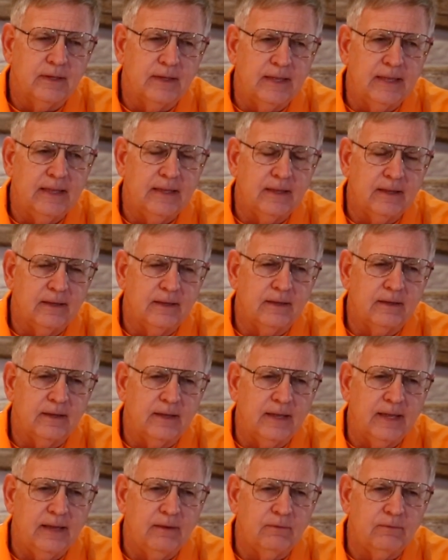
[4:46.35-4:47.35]
He
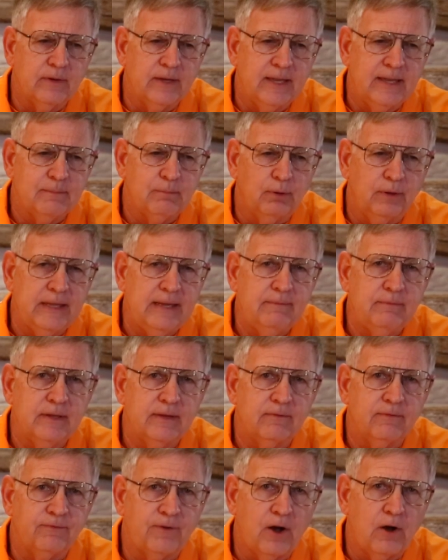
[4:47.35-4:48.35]
believed
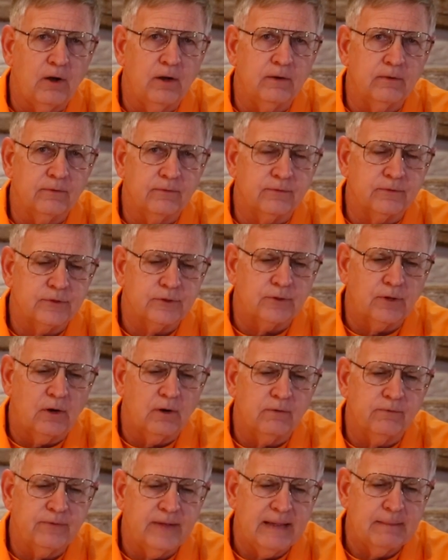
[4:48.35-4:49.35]
in
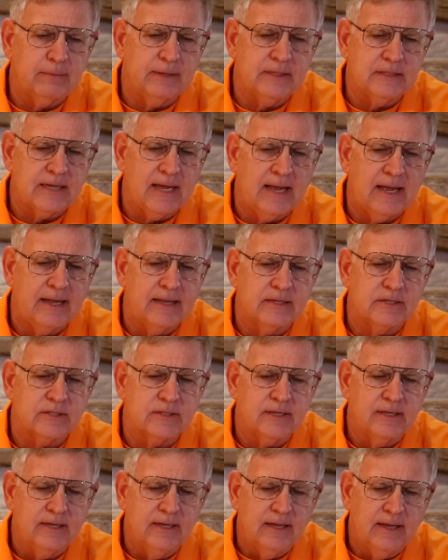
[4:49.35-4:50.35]
strong family
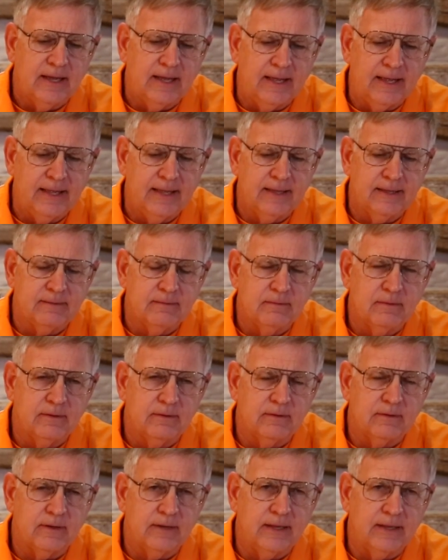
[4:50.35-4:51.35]
ties and
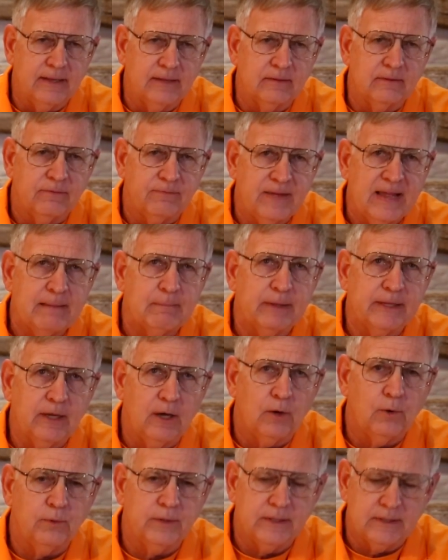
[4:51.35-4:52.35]
the family
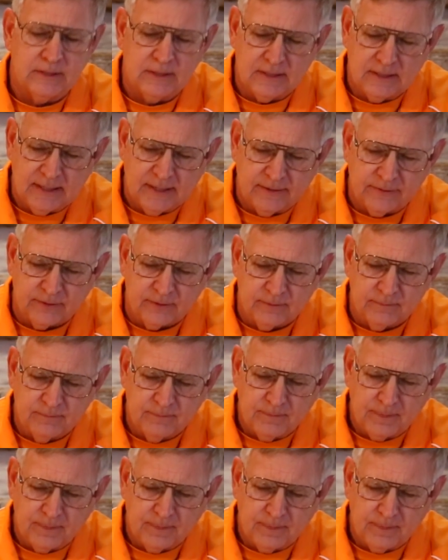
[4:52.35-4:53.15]
holding together.